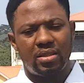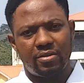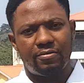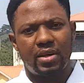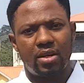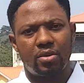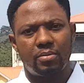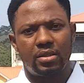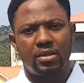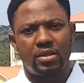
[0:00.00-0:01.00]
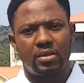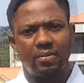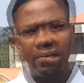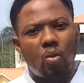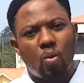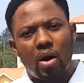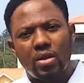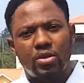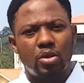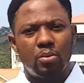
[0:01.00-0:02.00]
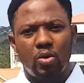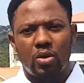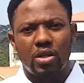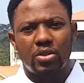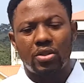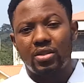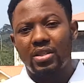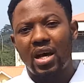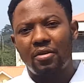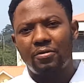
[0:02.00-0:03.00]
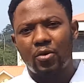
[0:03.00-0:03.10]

the environment. While some locations have